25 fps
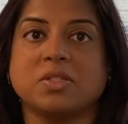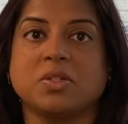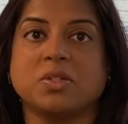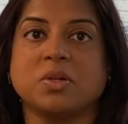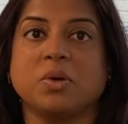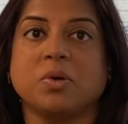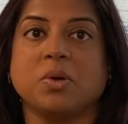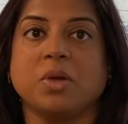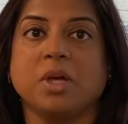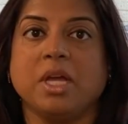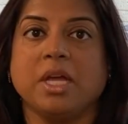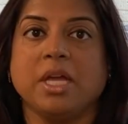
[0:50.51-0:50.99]

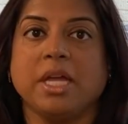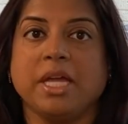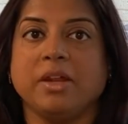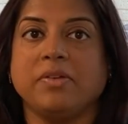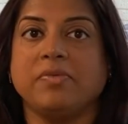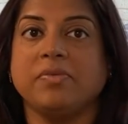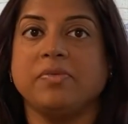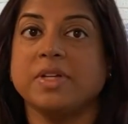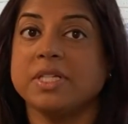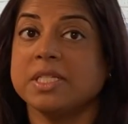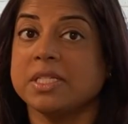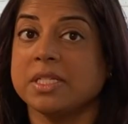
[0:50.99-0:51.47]
So
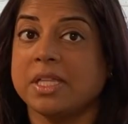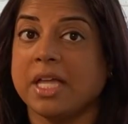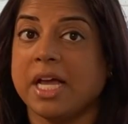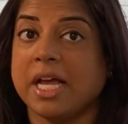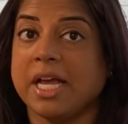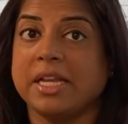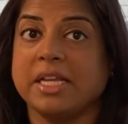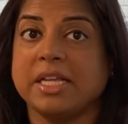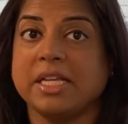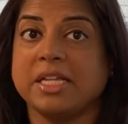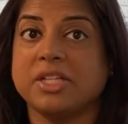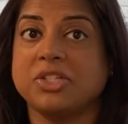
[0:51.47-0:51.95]

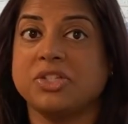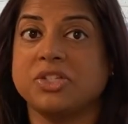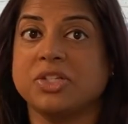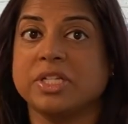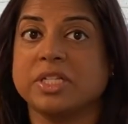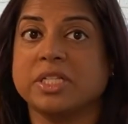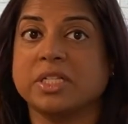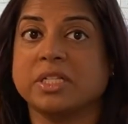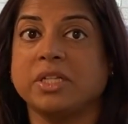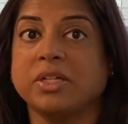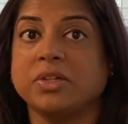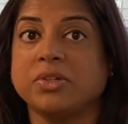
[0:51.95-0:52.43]
Invisalign is
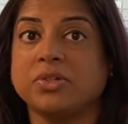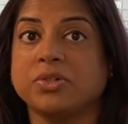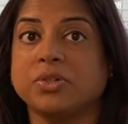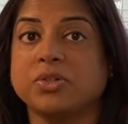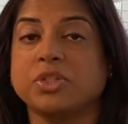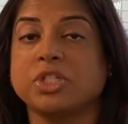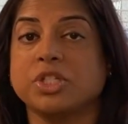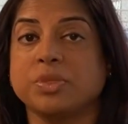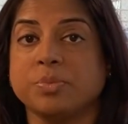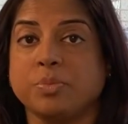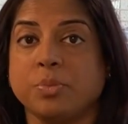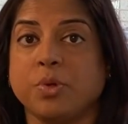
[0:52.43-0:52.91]
just clear,
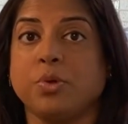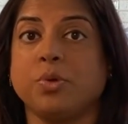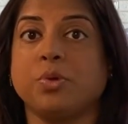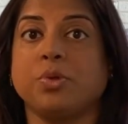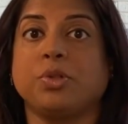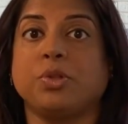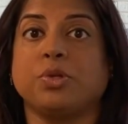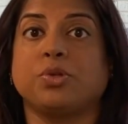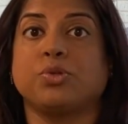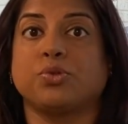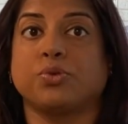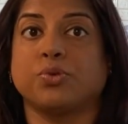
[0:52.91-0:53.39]

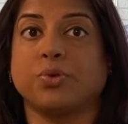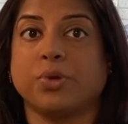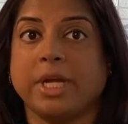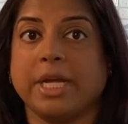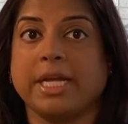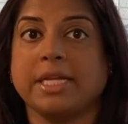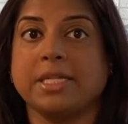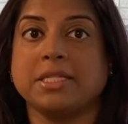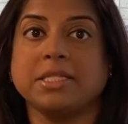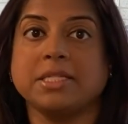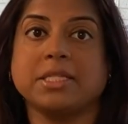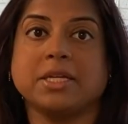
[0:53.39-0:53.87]
smooth
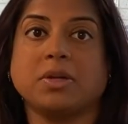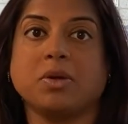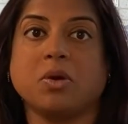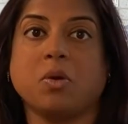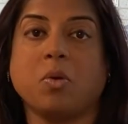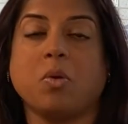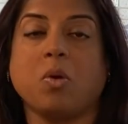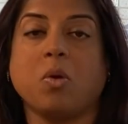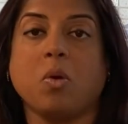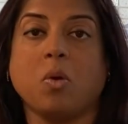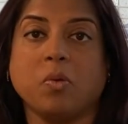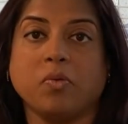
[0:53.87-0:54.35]
trays that
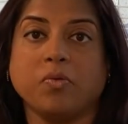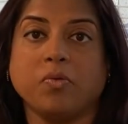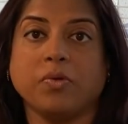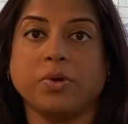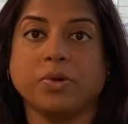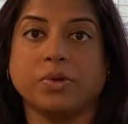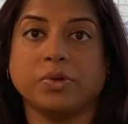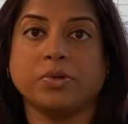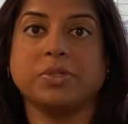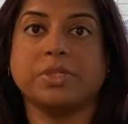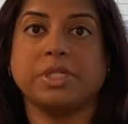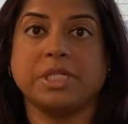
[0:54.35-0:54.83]
go over
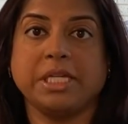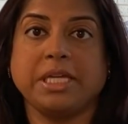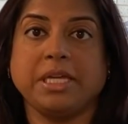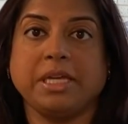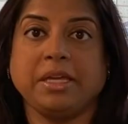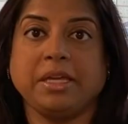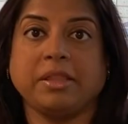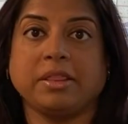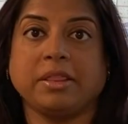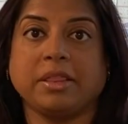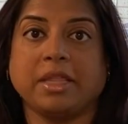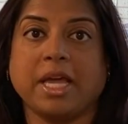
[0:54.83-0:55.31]
your
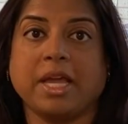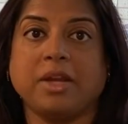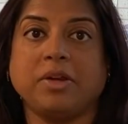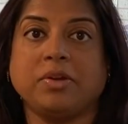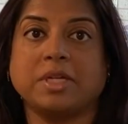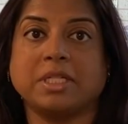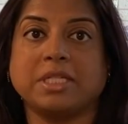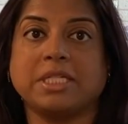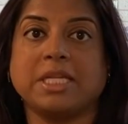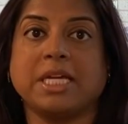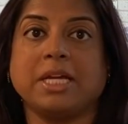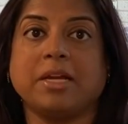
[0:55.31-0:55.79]
teeth and
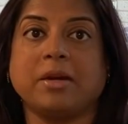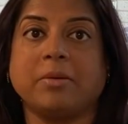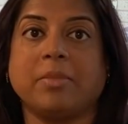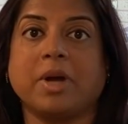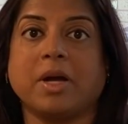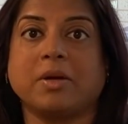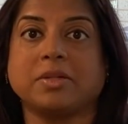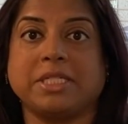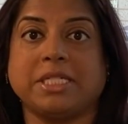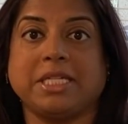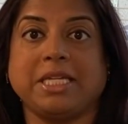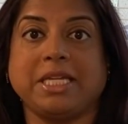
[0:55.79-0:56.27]
you can take them
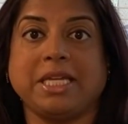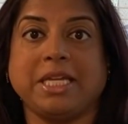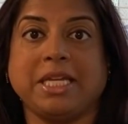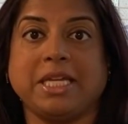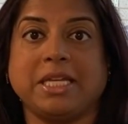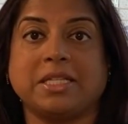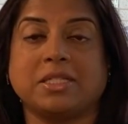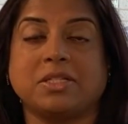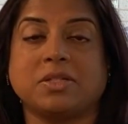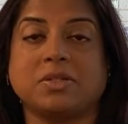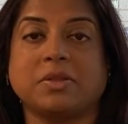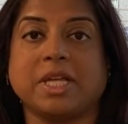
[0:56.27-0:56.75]
out to eat.